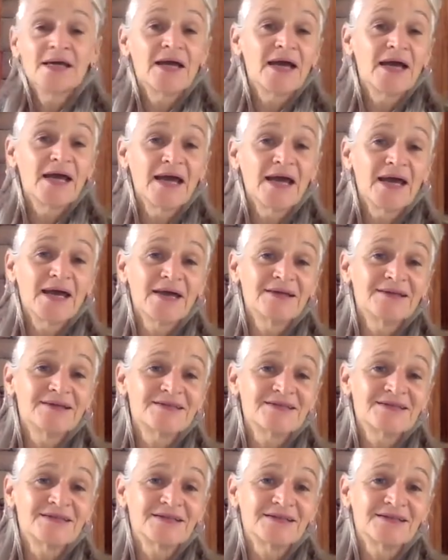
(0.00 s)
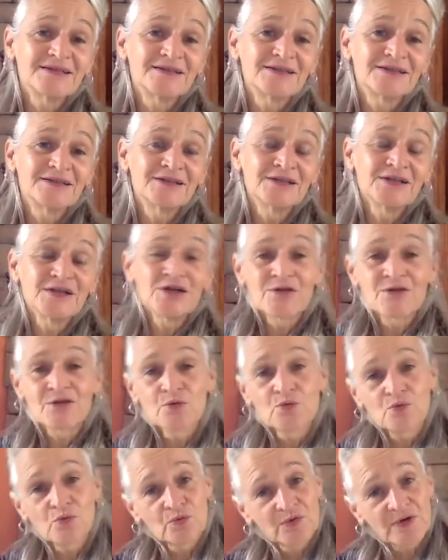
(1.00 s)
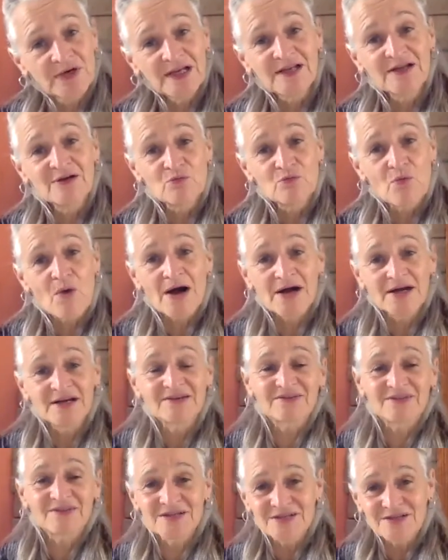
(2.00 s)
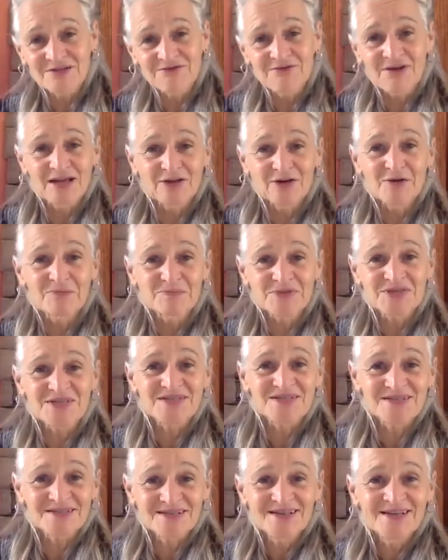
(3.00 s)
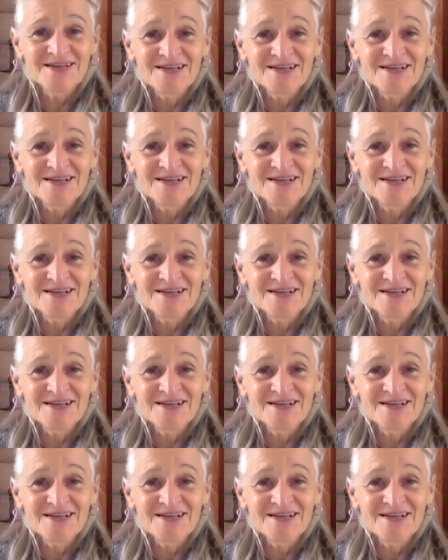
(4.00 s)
And the really wise and developed